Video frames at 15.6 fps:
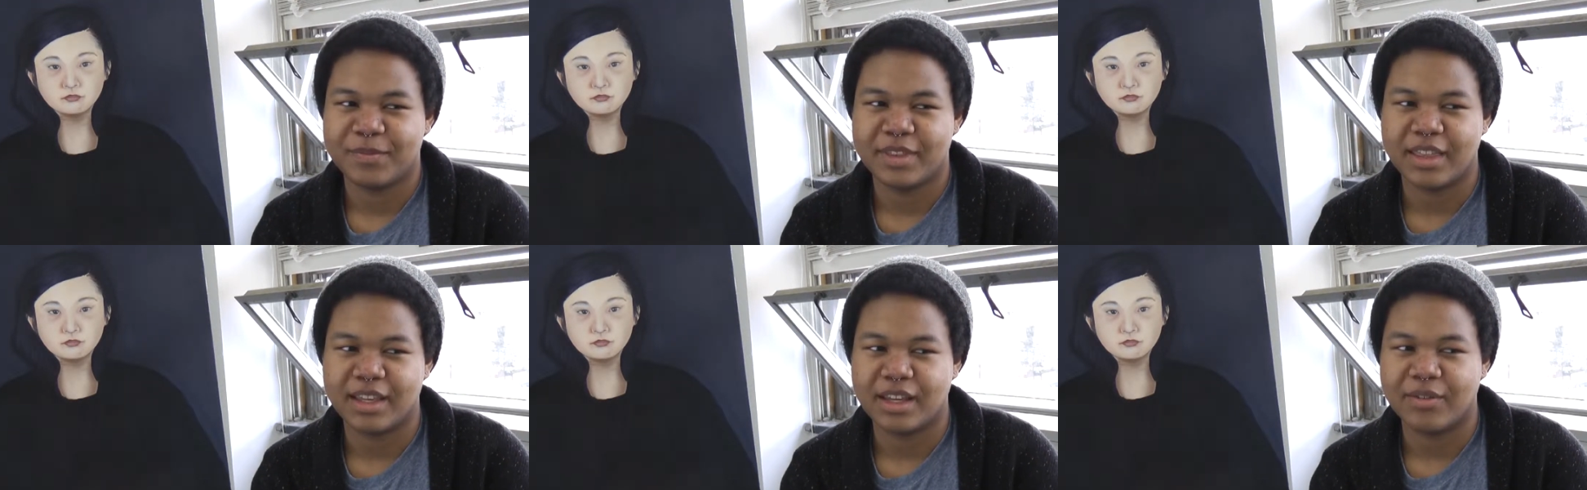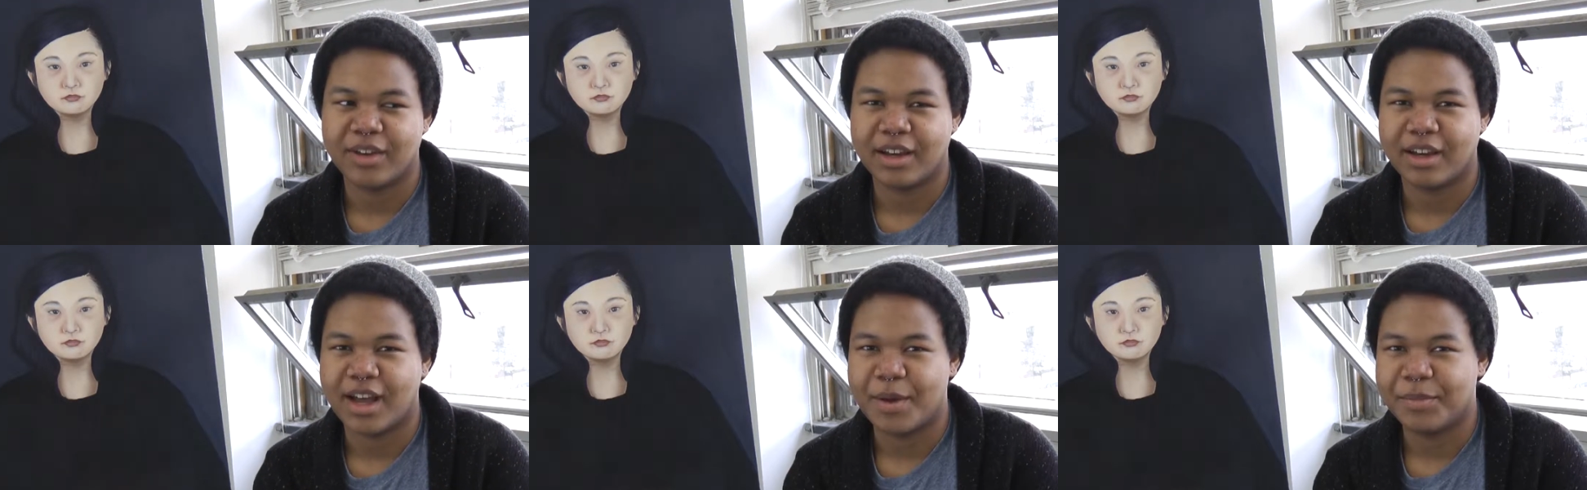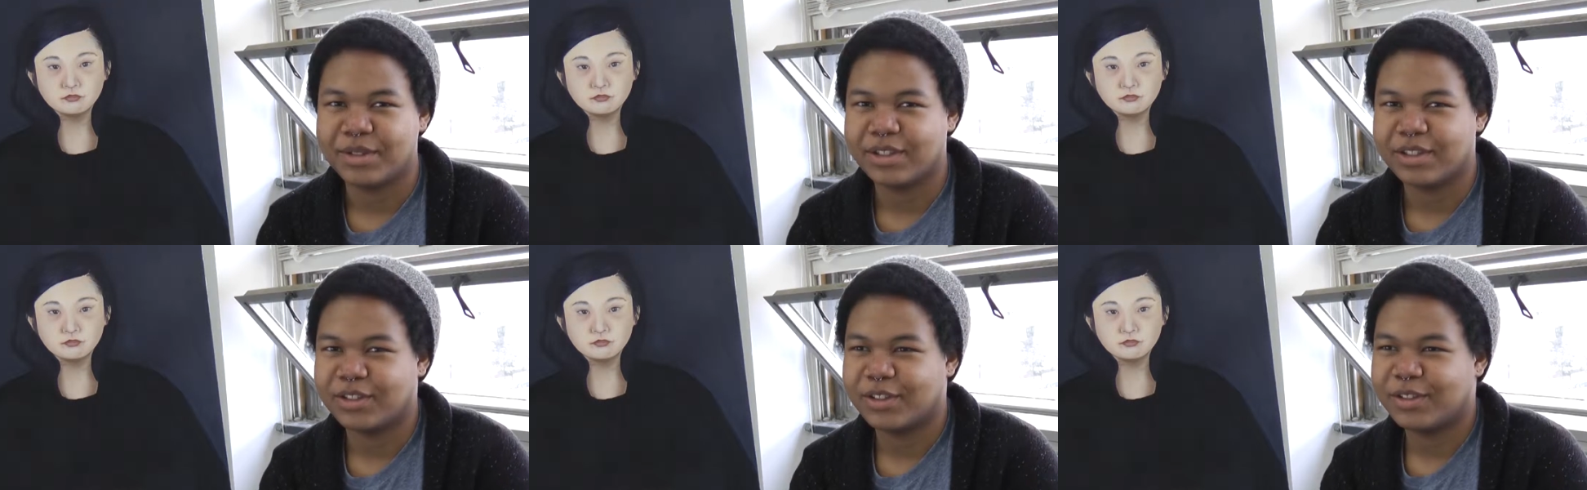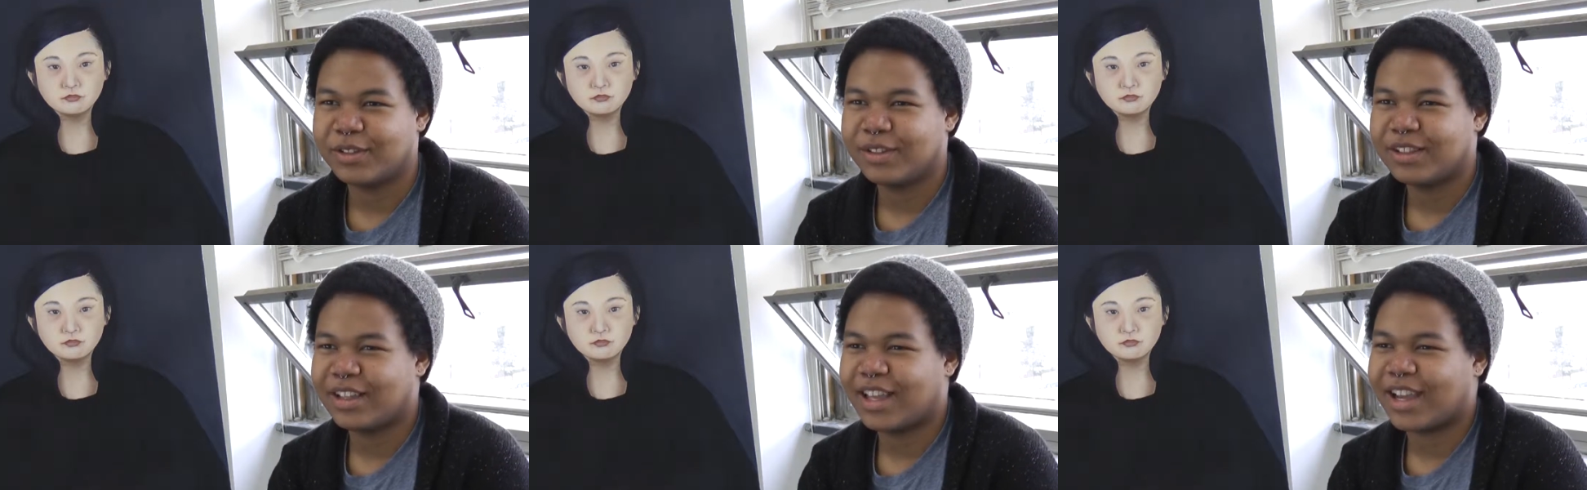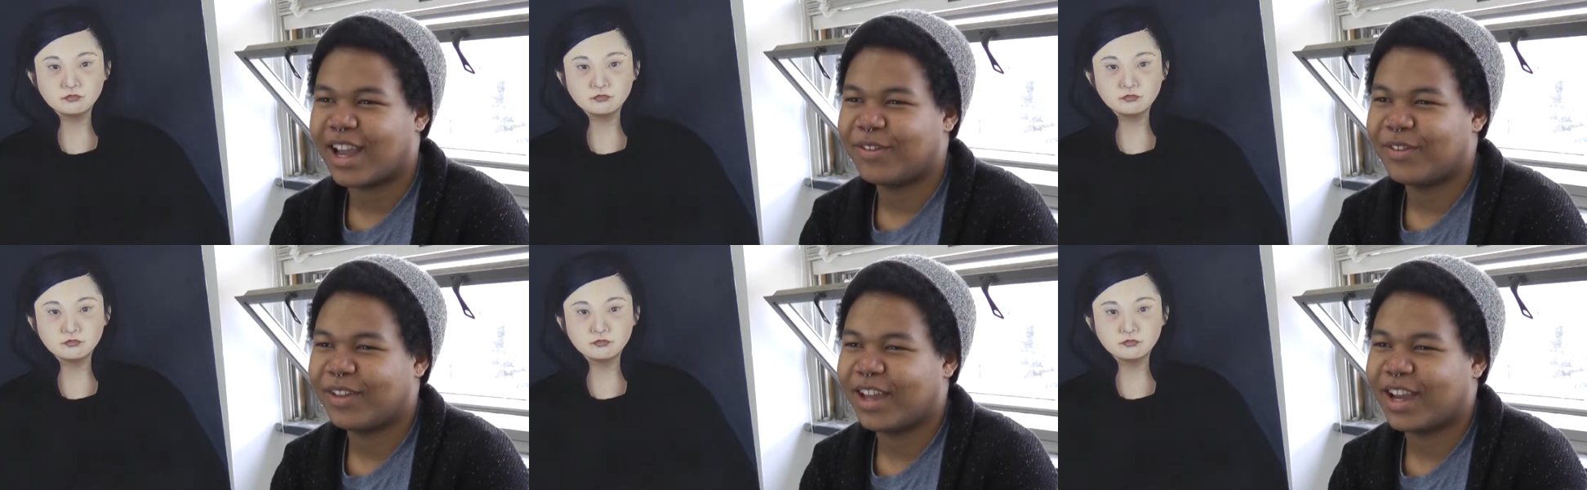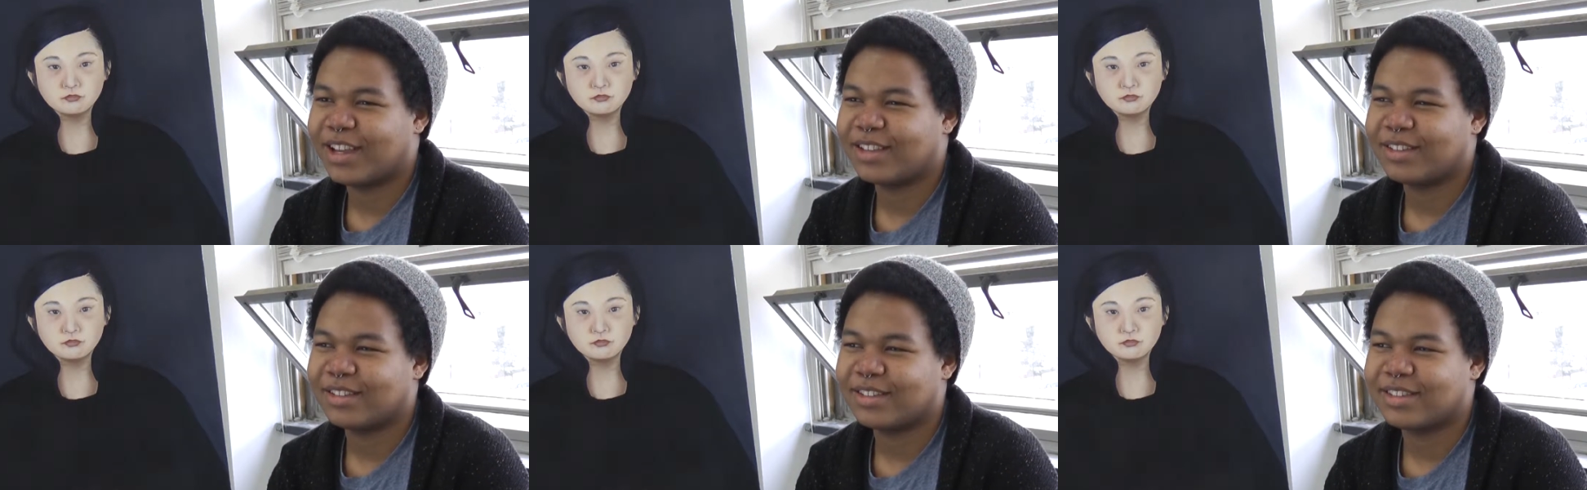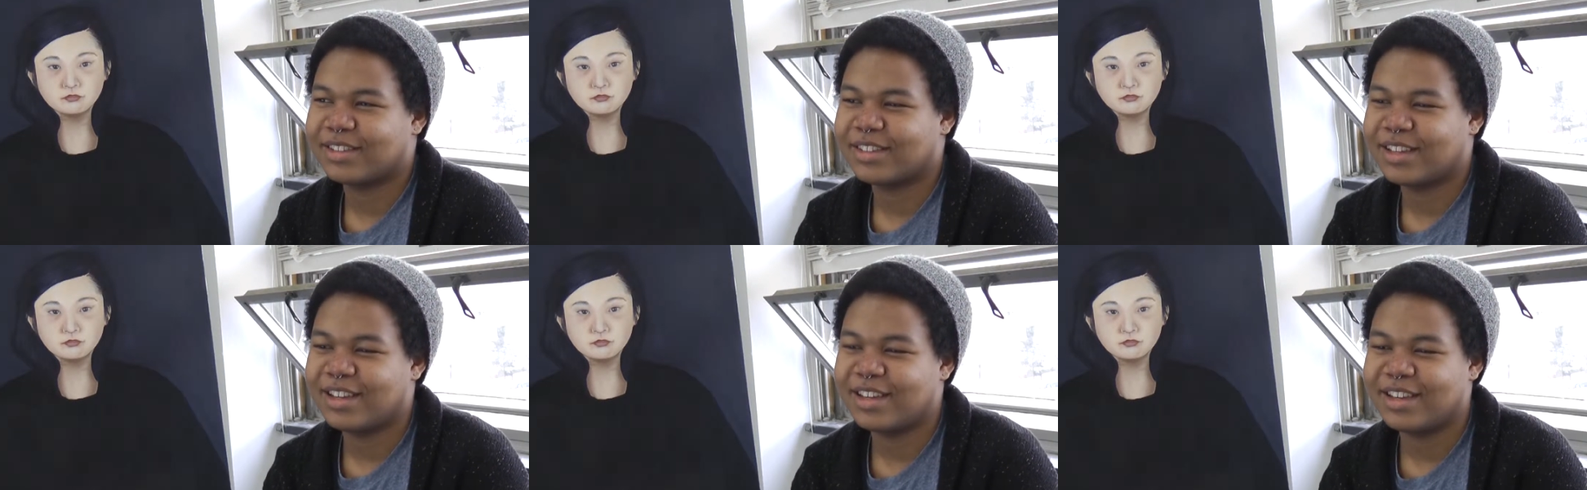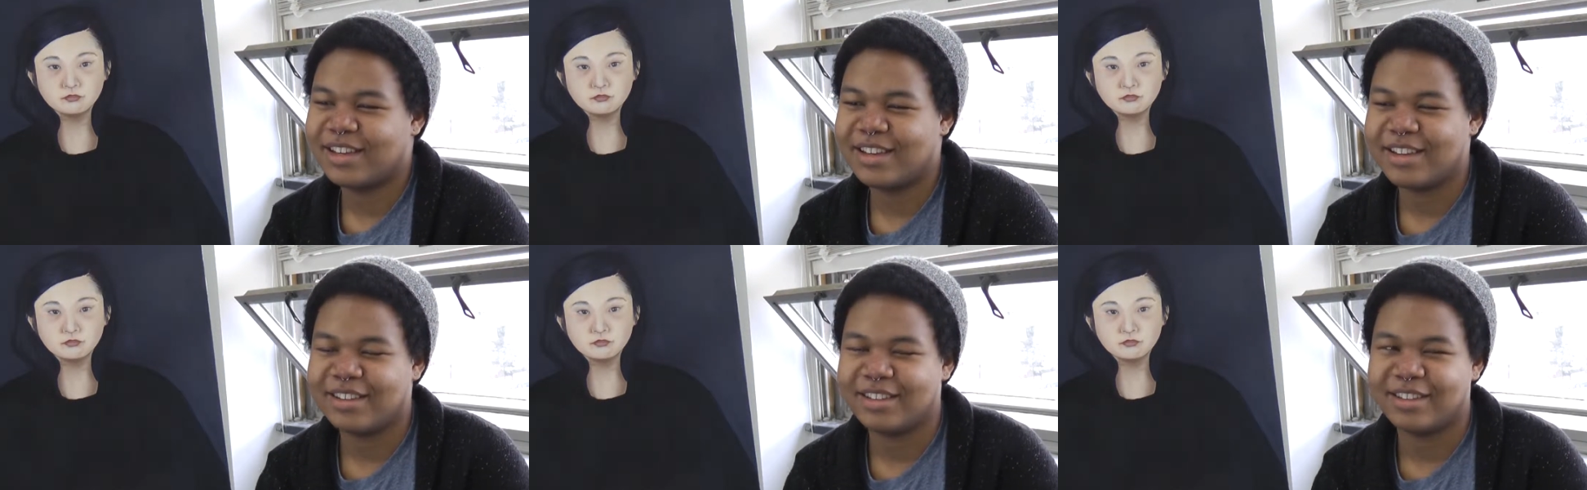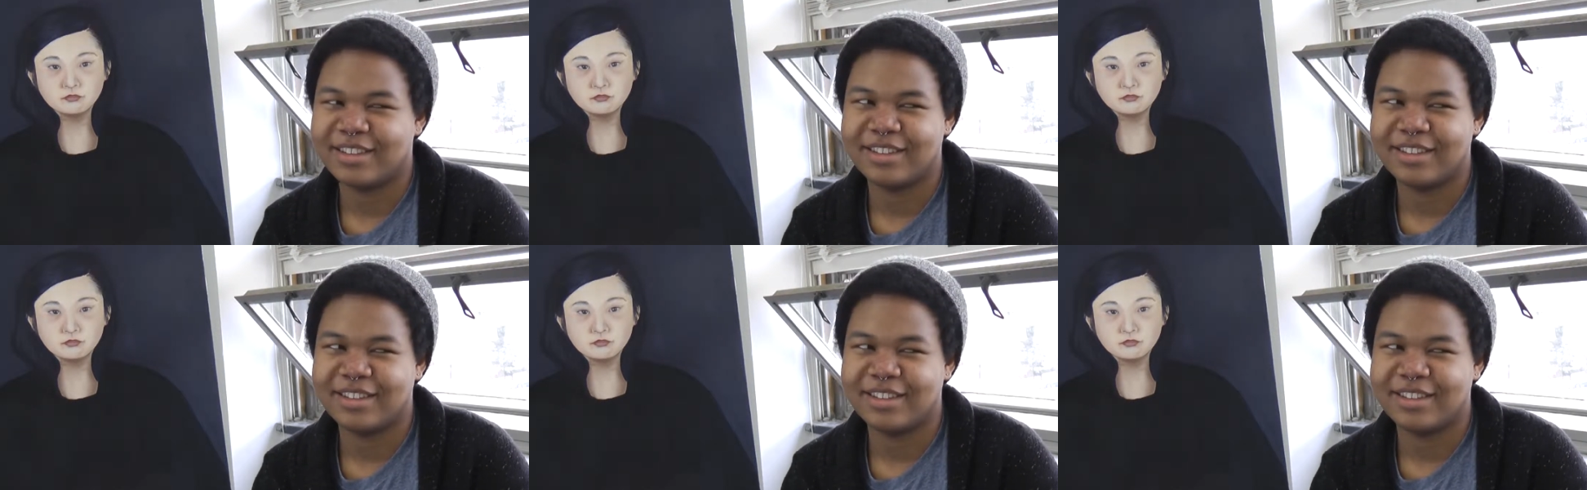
Speaker 1: think of like a composition. Like I feel like I see